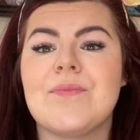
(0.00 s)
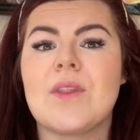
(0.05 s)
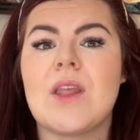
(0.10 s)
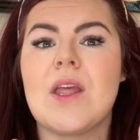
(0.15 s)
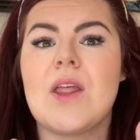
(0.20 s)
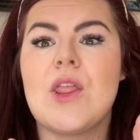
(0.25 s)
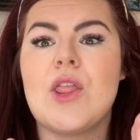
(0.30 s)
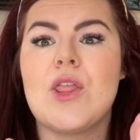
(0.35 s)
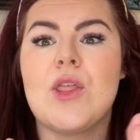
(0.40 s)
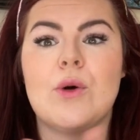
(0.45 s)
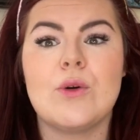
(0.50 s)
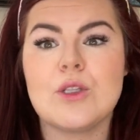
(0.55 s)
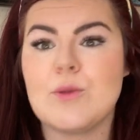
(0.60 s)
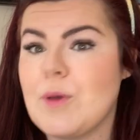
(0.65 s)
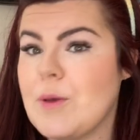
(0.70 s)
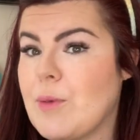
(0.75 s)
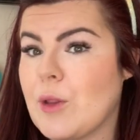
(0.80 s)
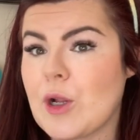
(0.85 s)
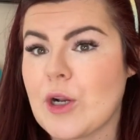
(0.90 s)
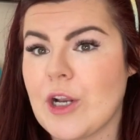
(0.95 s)
those
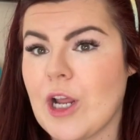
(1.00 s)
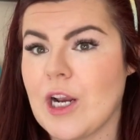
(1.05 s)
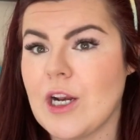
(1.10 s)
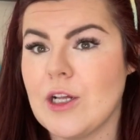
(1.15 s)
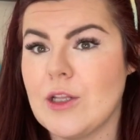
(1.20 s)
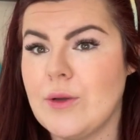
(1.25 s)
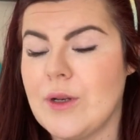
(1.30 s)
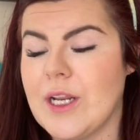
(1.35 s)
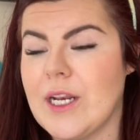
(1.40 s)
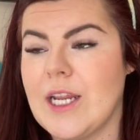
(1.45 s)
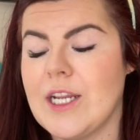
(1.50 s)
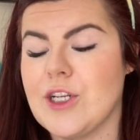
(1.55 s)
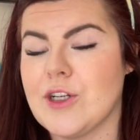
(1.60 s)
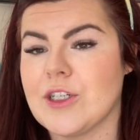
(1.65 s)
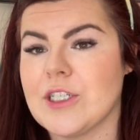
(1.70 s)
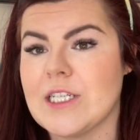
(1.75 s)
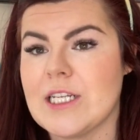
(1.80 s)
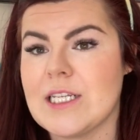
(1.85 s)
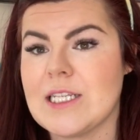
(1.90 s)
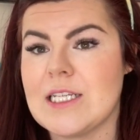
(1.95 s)
people are not included in your
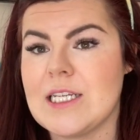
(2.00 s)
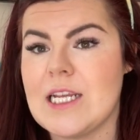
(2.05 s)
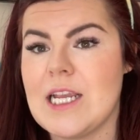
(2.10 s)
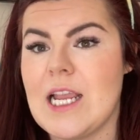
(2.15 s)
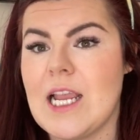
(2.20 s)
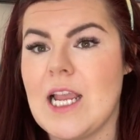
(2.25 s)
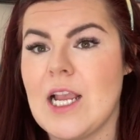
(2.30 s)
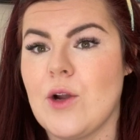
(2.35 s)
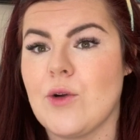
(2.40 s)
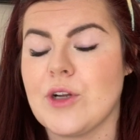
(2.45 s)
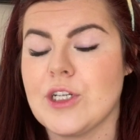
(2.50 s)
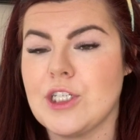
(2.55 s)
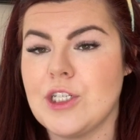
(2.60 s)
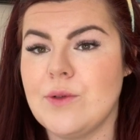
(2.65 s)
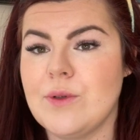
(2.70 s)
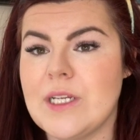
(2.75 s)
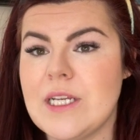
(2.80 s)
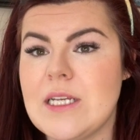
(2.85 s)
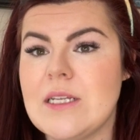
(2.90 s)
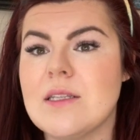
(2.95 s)
Disney
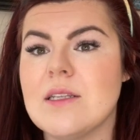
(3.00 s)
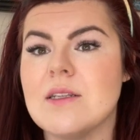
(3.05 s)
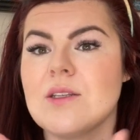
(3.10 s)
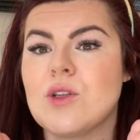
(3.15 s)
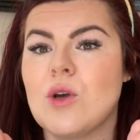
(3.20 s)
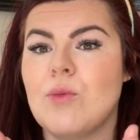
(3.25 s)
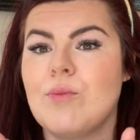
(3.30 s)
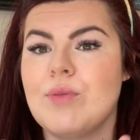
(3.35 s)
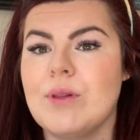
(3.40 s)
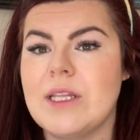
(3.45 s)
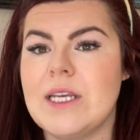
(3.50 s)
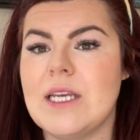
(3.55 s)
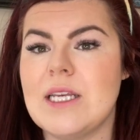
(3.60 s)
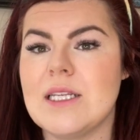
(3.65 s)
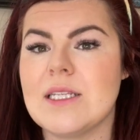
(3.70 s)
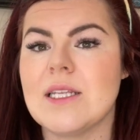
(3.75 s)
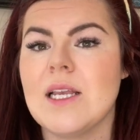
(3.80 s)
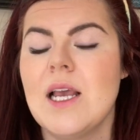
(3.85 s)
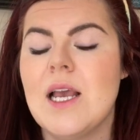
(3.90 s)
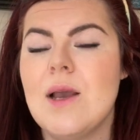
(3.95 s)
gratuities. So
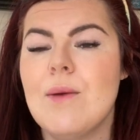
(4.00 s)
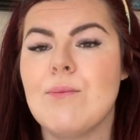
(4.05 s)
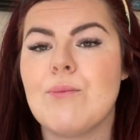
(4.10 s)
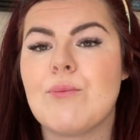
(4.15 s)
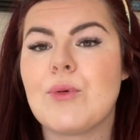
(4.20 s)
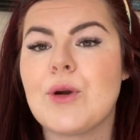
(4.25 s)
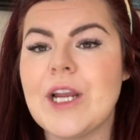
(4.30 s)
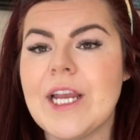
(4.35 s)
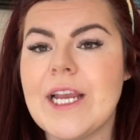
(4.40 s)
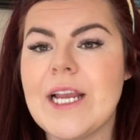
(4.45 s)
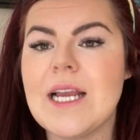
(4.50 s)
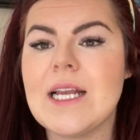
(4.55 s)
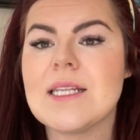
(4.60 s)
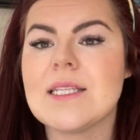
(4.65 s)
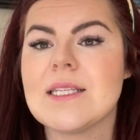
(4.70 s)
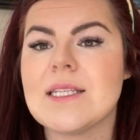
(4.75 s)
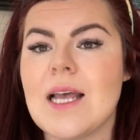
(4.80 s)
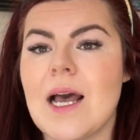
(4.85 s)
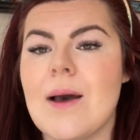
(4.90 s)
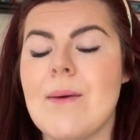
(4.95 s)
please bring
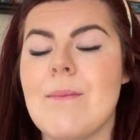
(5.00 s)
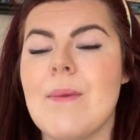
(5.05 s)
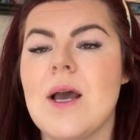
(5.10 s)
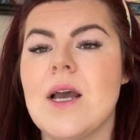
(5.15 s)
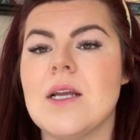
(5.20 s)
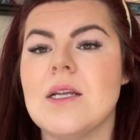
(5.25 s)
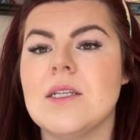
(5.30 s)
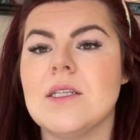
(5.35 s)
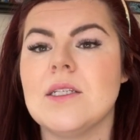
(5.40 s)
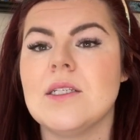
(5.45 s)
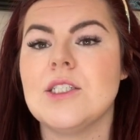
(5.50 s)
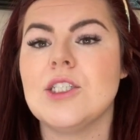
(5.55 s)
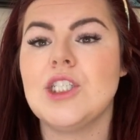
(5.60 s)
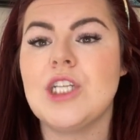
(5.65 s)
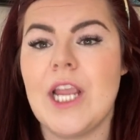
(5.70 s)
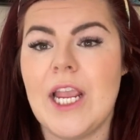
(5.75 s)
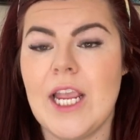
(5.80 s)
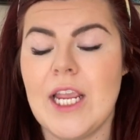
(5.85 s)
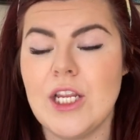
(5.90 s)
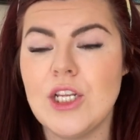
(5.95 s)
some
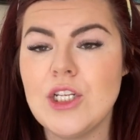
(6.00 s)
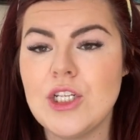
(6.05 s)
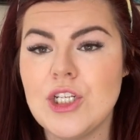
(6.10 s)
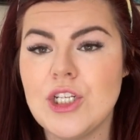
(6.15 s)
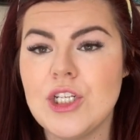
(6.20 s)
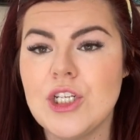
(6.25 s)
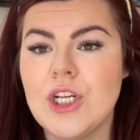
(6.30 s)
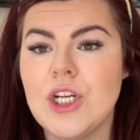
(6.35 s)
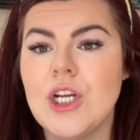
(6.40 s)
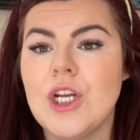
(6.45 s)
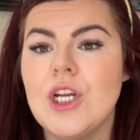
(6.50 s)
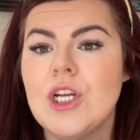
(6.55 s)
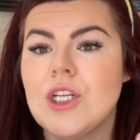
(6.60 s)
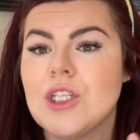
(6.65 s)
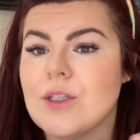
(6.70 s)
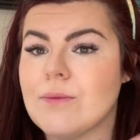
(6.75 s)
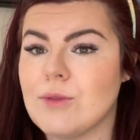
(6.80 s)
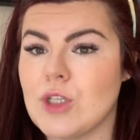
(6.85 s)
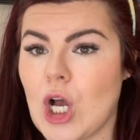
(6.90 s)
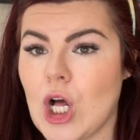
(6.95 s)
change,
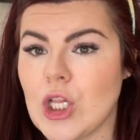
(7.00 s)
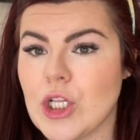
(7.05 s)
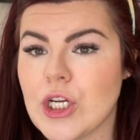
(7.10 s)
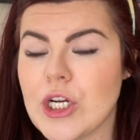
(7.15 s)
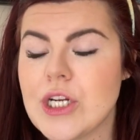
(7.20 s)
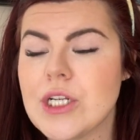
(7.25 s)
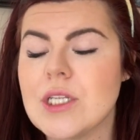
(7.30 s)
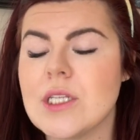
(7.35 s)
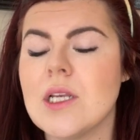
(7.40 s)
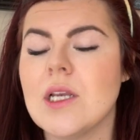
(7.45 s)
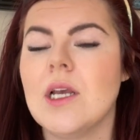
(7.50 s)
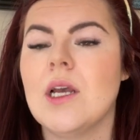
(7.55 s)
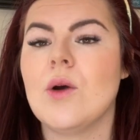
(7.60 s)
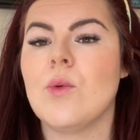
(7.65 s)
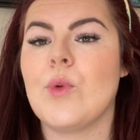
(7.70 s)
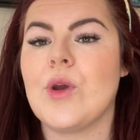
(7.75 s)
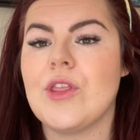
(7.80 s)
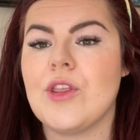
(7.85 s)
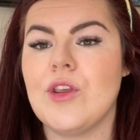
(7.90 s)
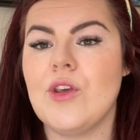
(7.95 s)
some dollars
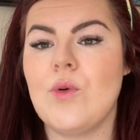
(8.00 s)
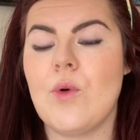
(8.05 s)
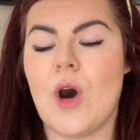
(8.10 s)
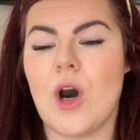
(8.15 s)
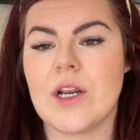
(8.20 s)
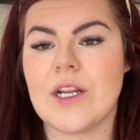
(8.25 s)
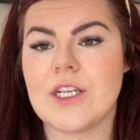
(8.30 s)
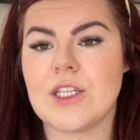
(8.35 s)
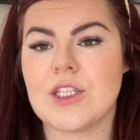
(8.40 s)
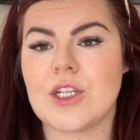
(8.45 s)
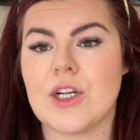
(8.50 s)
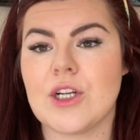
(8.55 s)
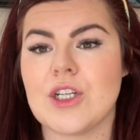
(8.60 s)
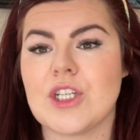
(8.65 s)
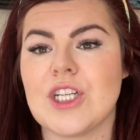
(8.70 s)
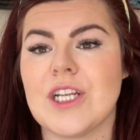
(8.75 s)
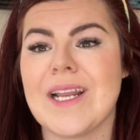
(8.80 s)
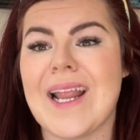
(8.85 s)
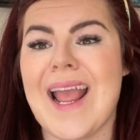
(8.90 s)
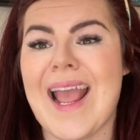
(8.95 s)
with you on
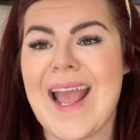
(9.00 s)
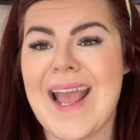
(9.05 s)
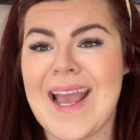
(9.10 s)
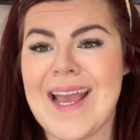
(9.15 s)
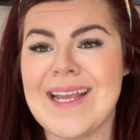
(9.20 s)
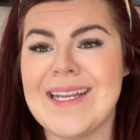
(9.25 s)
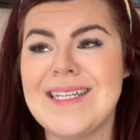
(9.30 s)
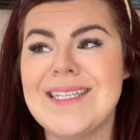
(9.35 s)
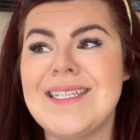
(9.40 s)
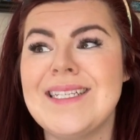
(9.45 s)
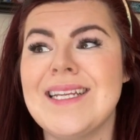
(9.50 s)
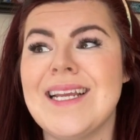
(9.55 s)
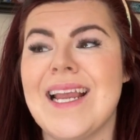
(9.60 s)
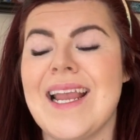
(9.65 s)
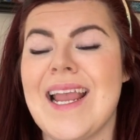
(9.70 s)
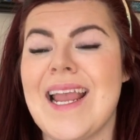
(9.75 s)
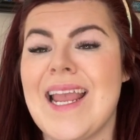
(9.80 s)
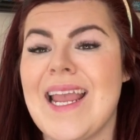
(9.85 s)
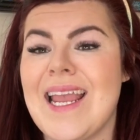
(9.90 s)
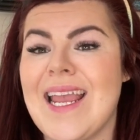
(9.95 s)
excursion, and
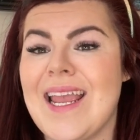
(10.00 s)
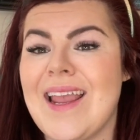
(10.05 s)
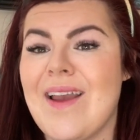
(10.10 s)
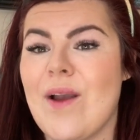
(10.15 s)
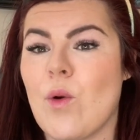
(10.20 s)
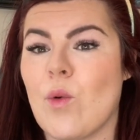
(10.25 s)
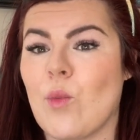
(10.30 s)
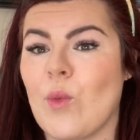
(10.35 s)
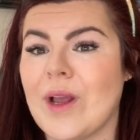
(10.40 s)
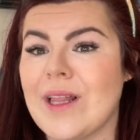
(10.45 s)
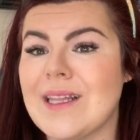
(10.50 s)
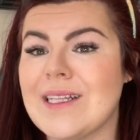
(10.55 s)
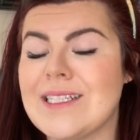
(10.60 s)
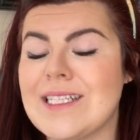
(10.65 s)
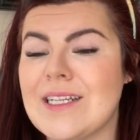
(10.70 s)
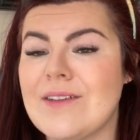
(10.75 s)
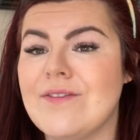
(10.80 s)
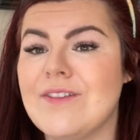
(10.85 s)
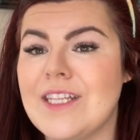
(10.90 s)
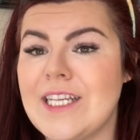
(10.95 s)
a
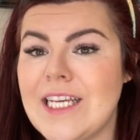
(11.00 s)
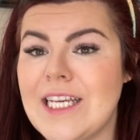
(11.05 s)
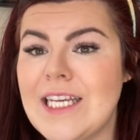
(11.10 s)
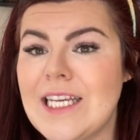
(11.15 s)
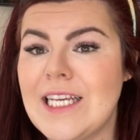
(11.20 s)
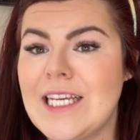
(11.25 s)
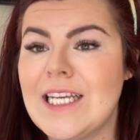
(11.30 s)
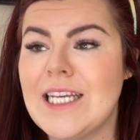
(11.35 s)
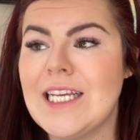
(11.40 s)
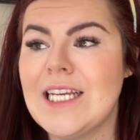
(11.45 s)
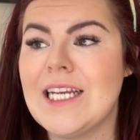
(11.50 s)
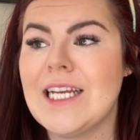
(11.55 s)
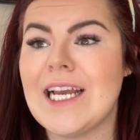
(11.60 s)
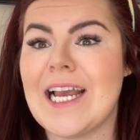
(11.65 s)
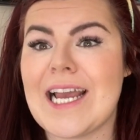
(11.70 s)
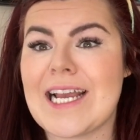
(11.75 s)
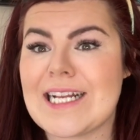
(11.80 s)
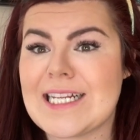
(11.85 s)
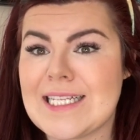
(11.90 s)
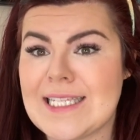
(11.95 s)
relatively
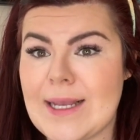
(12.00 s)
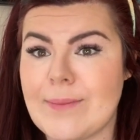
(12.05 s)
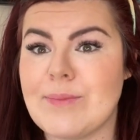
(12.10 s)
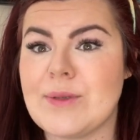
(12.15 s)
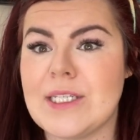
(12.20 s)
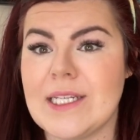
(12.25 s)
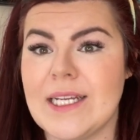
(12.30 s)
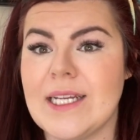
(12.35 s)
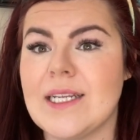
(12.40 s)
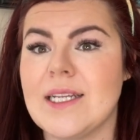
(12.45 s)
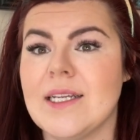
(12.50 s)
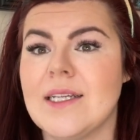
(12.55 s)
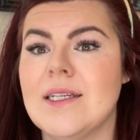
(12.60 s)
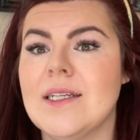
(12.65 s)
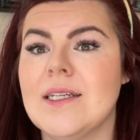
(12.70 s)
accepted